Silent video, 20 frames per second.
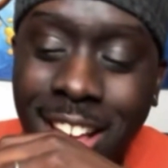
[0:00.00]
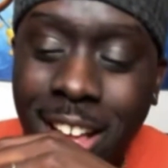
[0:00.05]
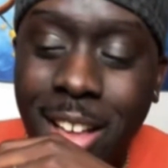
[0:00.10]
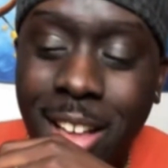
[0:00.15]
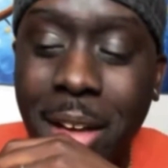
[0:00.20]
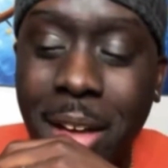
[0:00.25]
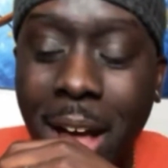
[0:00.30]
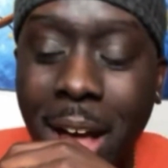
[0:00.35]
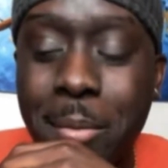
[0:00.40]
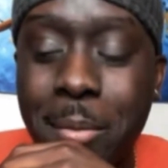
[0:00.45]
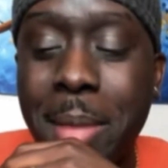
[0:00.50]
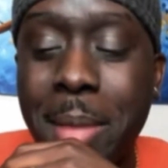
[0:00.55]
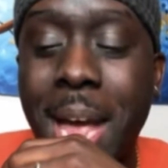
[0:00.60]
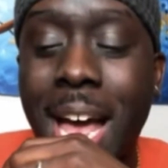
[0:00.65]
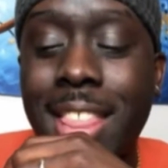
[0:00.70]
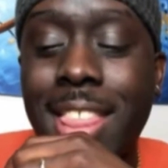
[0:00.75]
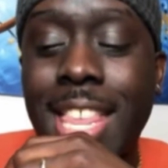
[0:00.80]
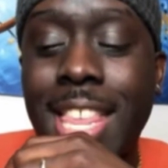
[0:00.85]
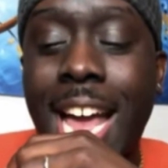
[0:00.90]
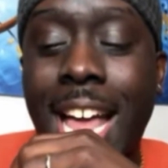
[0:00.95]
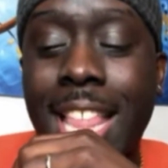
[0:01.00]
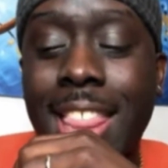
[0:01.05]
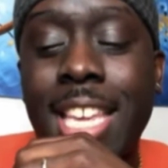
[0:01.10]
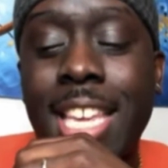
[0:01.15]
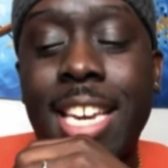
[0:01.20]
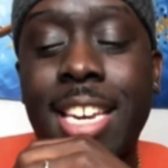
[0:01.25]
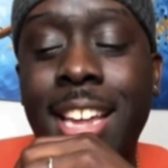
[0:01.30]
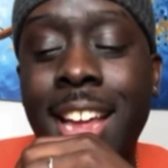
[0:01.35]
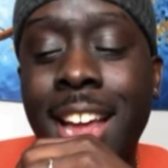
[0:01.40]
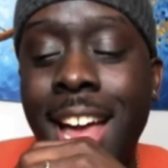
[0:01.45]

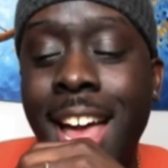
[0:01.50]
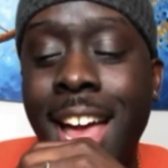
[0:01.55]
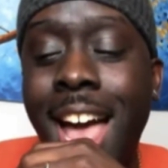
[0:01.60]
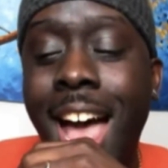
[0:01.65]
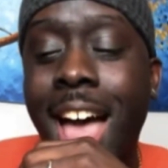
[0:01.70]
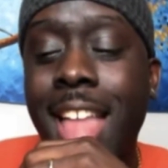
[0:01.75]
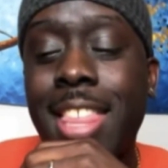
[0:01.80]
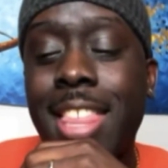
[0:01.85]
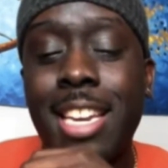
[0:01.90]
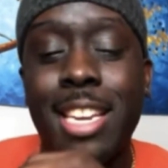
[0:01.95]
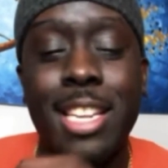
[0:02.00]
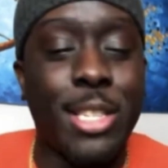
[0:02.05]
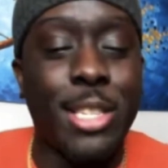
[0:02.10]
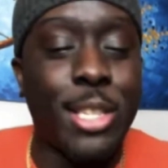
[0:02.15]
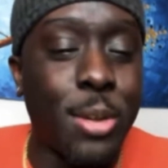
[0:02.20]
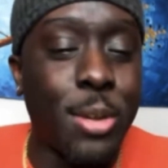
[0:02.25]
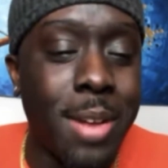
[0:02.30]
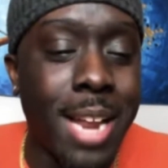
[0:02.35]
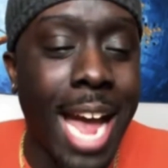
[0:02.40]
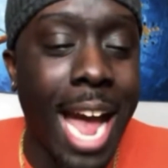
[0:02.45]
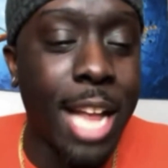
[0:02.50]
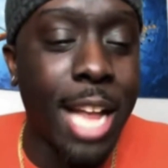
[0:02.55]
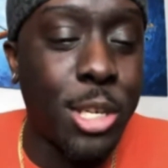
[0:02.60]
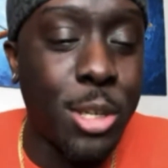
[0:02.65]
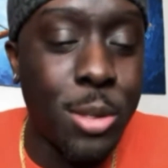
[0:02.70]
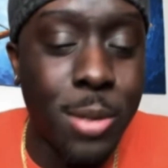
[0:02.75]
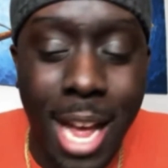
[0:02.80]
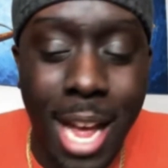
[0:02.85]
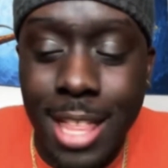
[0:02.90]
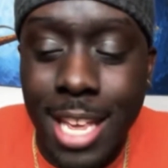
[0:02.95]
think this dude got you.
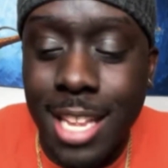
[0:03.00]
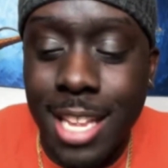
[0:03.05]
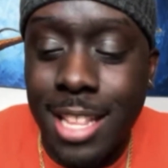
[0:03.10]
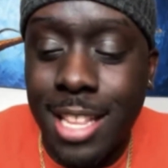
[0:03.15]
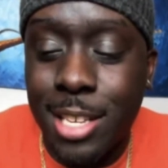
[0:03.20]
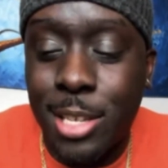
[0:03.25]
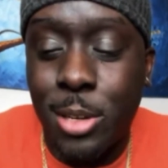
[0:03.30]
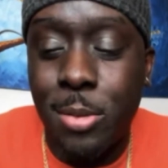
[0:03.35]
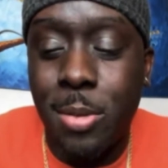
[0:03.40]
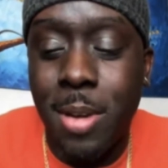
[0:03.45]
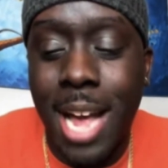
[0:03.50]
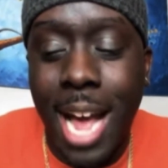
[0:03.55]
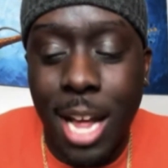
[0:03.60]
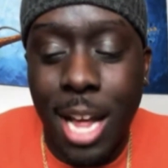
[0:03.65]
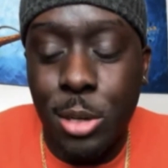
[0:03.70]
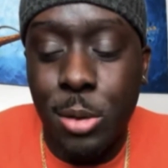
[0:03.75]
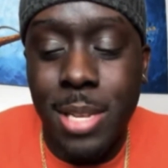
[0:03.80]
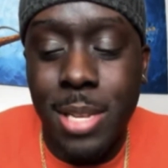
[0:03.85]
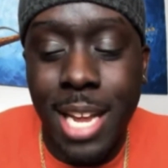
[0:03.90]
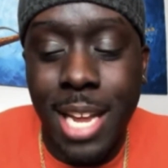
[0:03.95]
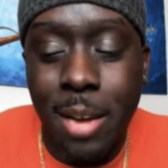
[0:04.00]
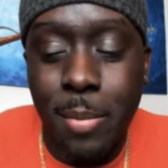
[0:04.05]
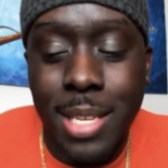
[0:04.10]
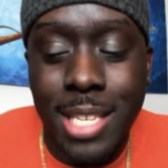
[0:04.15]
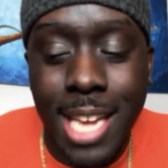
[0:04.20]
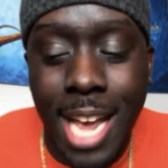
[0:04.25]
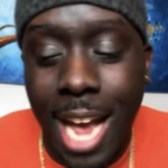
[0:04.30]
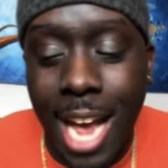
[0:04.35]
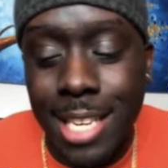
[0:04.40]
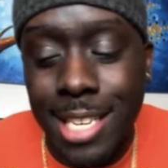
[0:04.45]
I think this dude got you
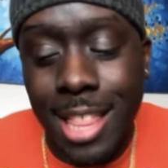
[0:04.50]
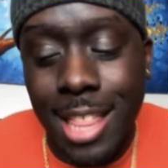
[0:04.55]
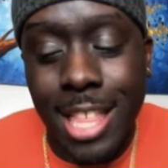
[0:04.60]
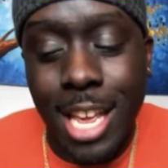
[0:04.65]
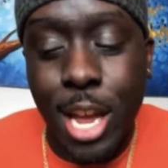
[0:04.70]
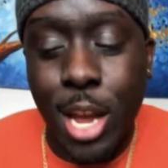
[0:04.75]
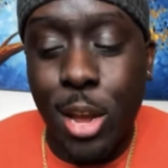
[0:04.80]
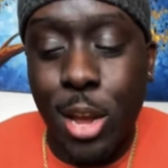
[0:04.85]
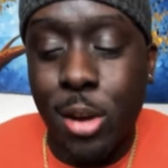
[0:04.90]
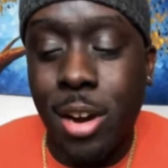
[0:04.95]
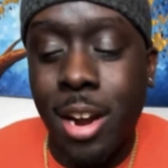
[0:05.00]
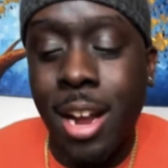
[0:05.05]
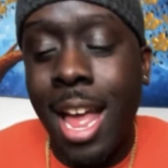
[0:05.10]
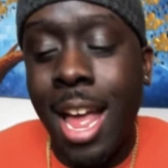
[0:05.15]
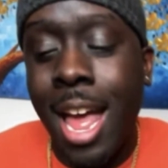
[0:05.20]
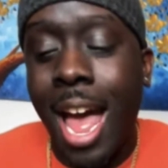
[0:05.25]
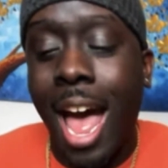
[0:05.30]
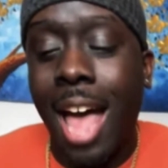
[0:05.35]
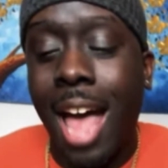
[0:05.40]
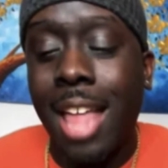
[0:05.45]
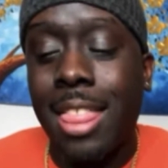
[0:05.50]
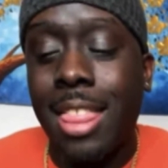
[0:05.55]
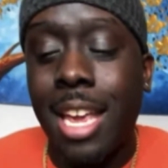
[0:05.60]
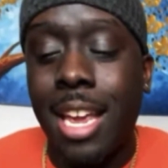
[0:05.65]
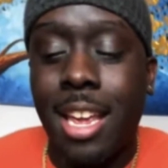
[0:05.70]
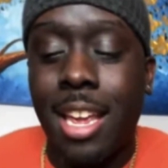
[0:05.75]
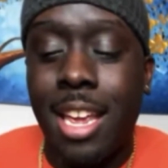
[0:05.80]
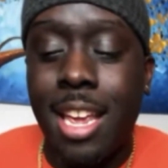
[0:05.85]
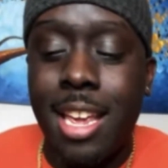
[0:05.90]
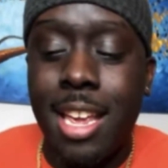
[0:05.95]
dickmatized. I think
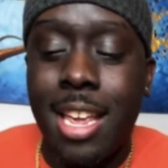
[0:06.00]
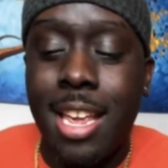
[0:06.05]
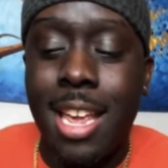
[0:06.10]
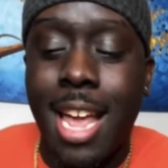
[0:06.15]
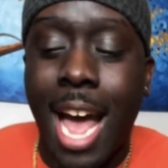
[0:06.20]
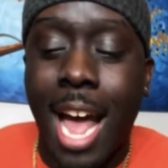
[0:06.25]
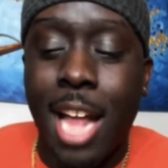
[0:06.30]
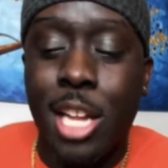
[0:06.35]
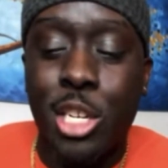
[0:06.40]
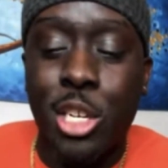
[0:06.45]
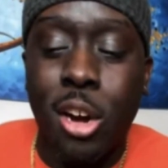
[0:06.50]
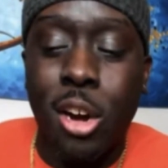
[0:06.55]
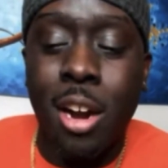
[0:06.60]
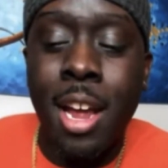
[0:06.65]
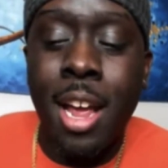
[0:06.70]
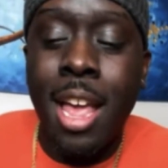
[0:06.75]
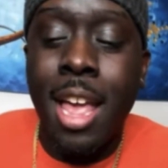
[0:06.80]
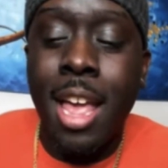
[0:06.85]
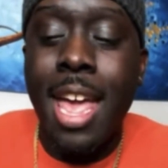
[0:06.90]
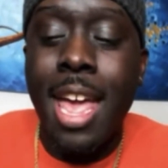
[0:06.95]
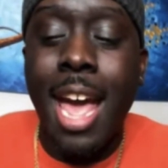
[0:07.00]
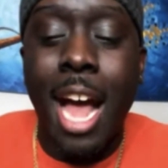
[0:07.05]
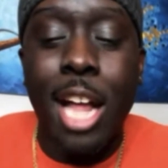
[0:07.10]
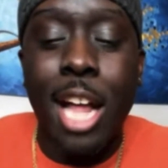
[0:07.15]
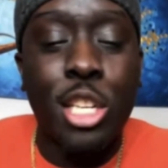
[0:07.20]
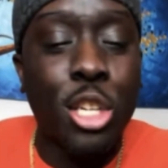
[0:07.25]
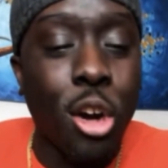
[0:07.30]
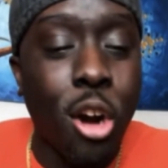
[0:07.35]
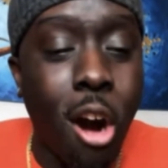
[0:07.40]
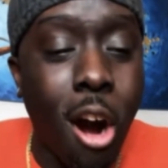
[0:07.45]
he got your
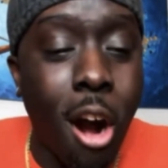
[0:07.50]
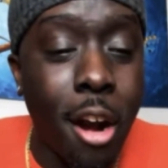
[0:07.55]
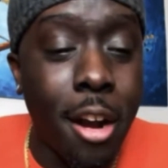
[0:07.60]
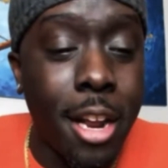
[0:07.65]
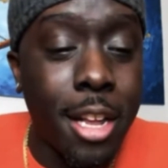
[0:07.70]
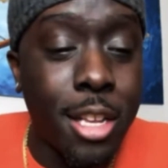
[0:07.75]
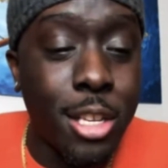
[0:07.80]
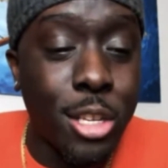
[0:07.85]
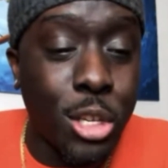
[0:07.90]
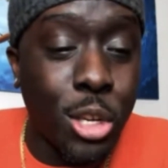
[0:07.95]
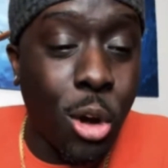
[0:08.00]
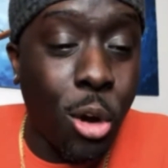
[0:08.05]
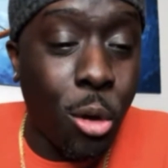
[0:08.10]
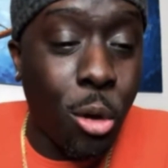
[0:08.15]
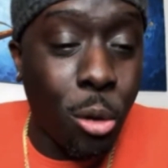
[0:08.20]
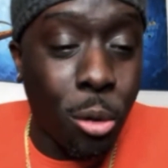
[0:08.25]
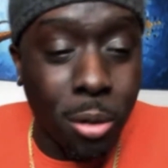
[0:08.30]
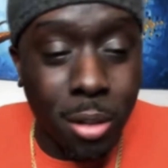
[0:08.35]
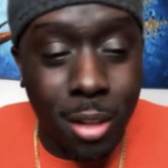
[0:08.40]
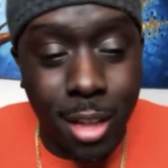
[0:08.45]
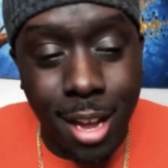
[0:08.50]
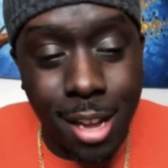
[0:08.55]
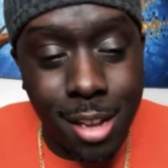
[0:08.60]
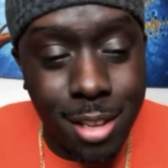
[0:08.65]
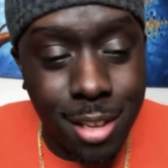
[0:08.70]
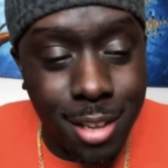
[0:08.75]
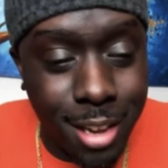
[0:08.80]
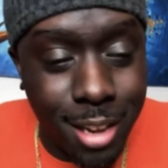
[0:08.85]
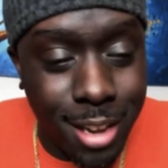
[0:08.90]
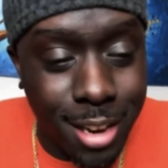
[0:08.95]
heart and soul.
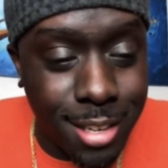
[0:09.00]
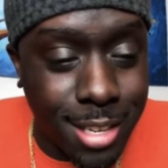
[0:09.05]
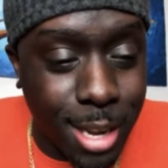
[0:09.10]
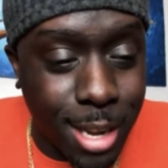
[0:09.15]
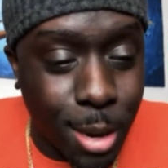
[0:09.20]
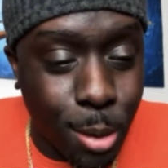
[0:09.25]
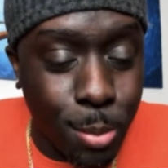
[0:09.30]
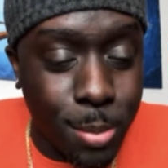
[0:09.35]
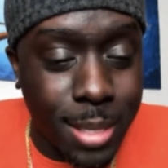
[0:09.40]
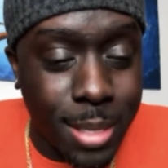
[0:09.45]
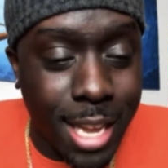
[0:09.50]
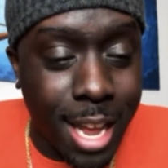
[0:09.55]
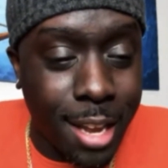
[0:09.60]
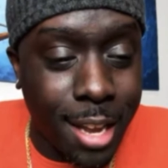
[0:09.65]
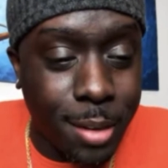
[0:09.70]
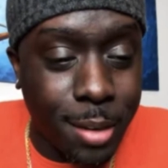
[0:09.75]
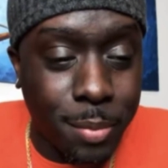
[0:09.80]
You understand what I'm saying?